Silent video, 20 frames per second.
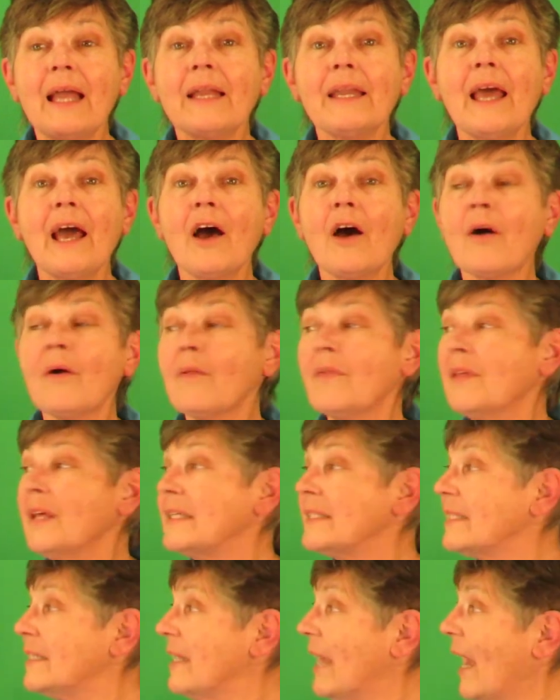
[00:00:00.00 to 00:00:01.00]
Now,
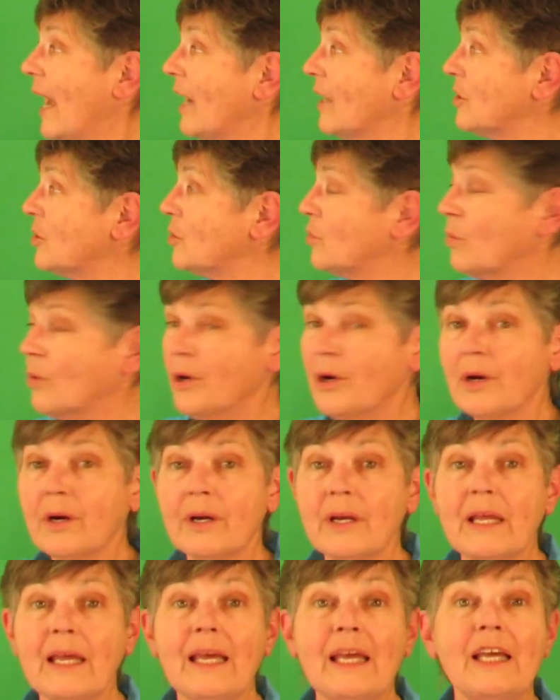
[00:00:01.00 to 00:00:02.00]
this next
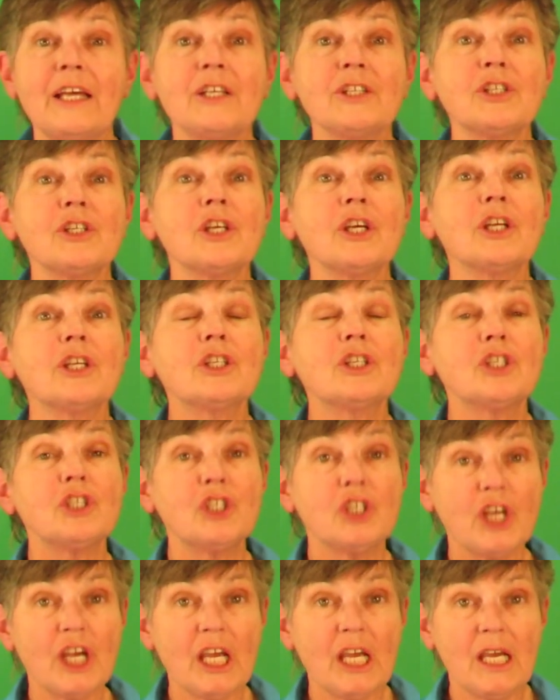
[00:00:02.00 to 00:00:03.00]
word is
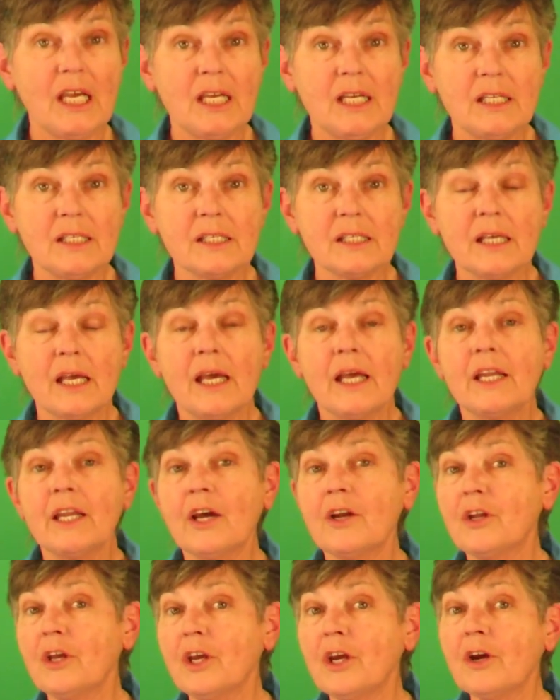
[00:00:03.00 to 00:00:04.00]
cheese.
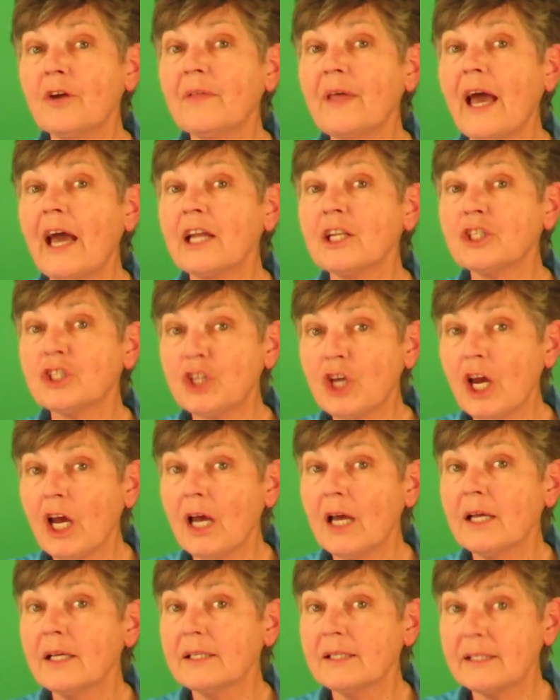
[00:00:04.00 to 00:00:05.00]
Now, do you hear that ch
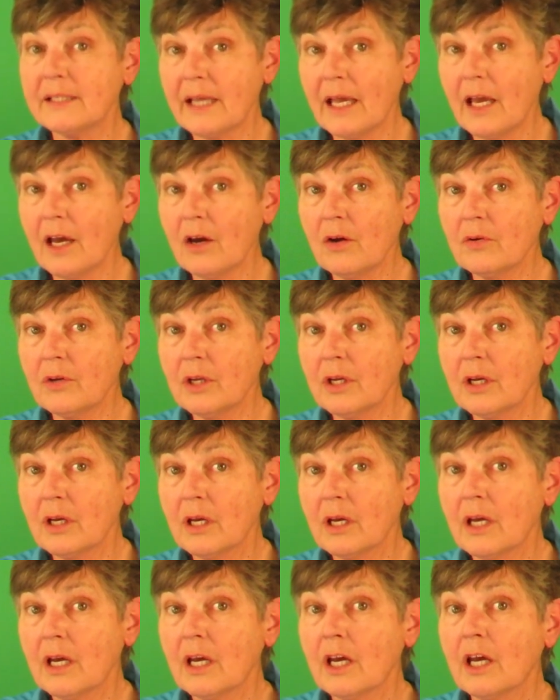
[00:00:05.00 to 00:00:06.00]
sound?
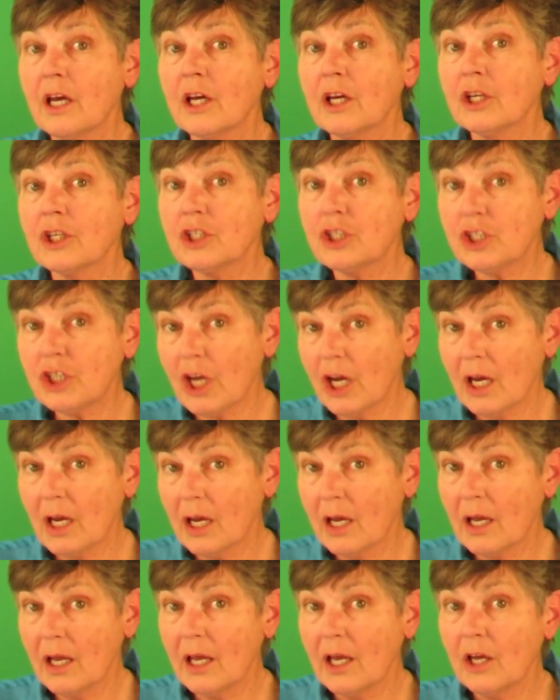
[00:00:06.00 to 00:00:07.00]
Ch.
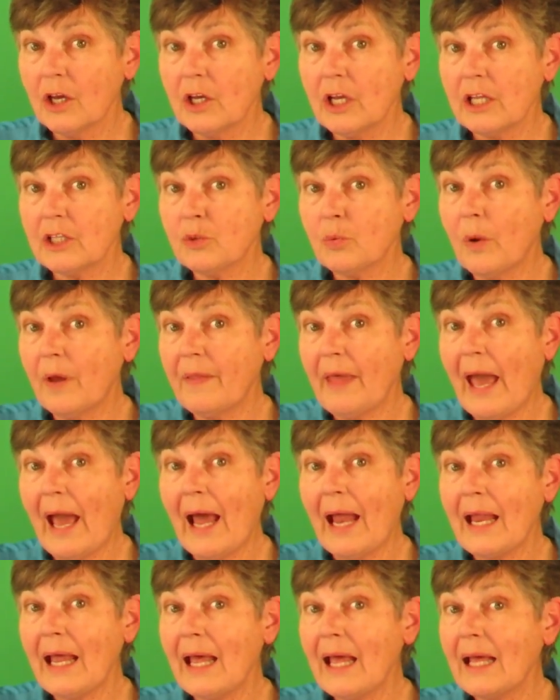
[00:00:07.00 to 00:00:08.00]
It's when
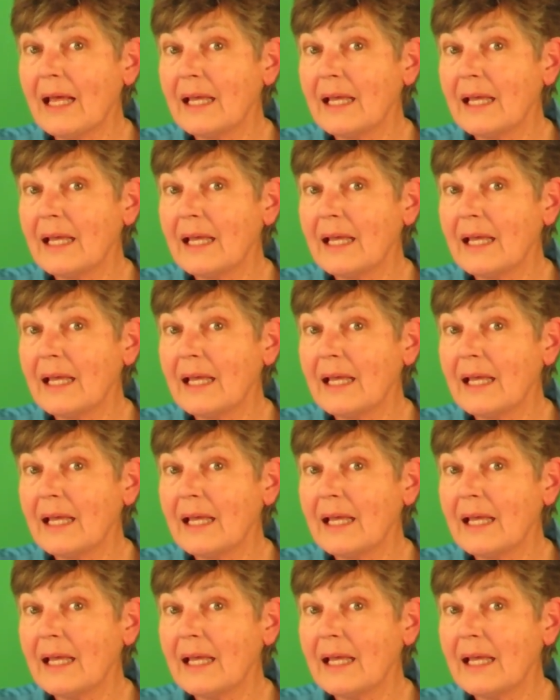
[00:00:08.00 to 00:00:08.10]
that